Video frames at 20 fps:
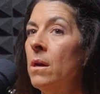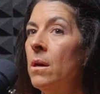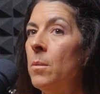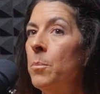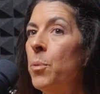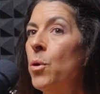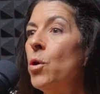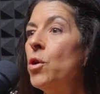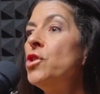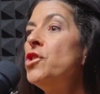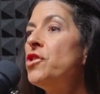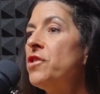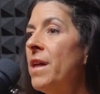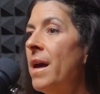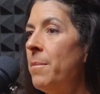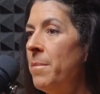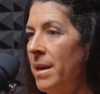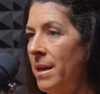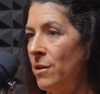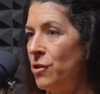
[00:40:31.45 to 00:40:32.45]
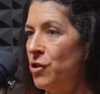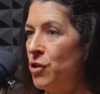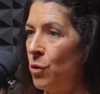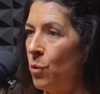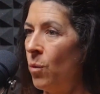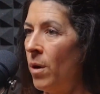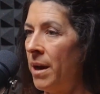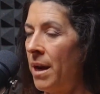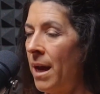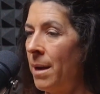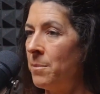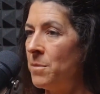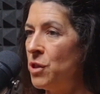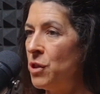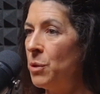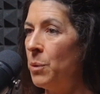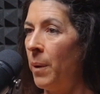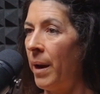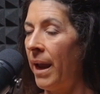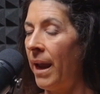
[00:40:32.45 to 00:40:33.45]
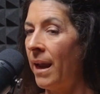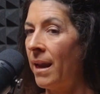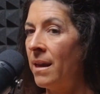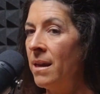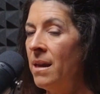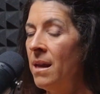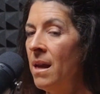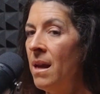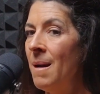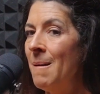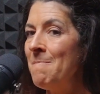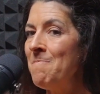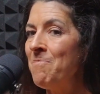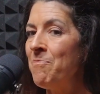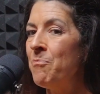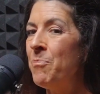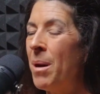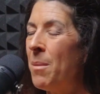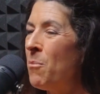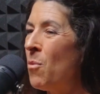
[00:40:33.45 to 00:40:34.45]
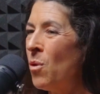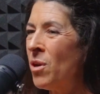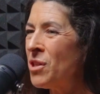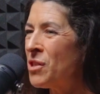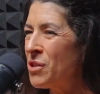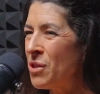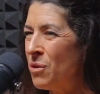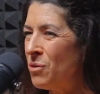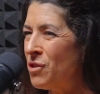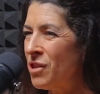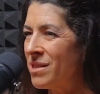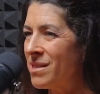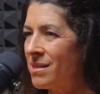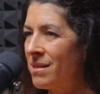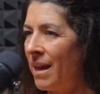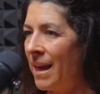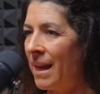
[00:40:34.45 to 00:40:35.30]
push them into what I'm doing, but more so just